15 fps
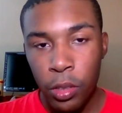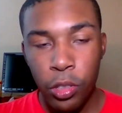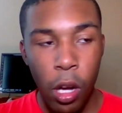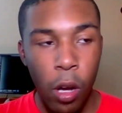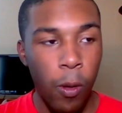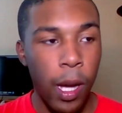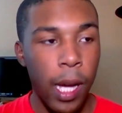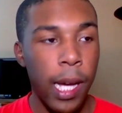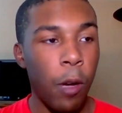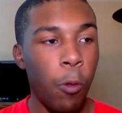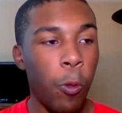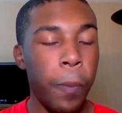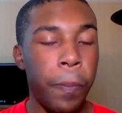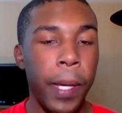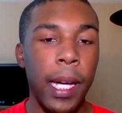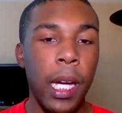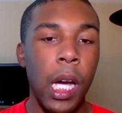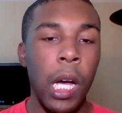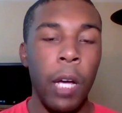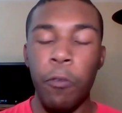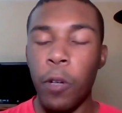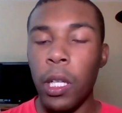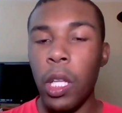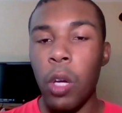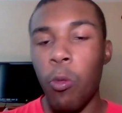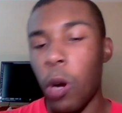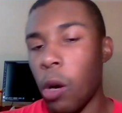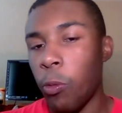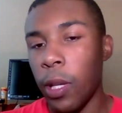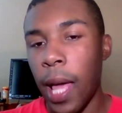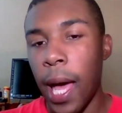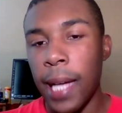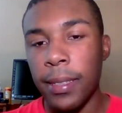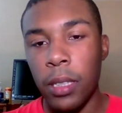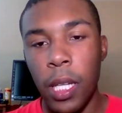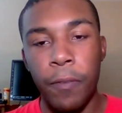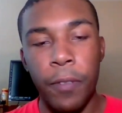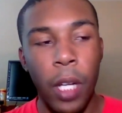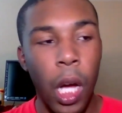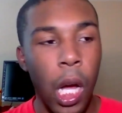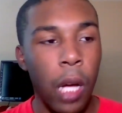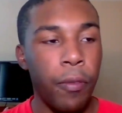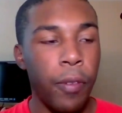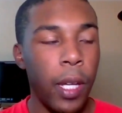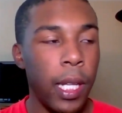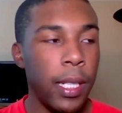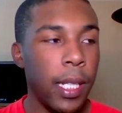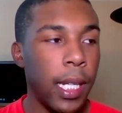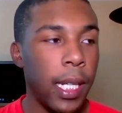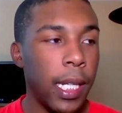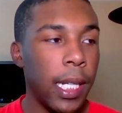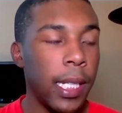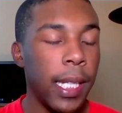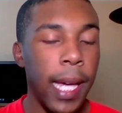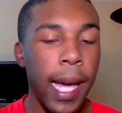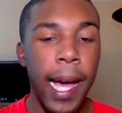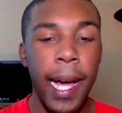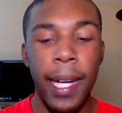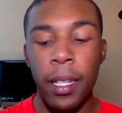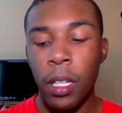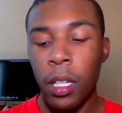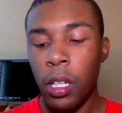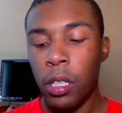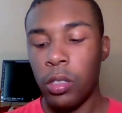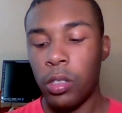So we pick off really where we last left off, and let's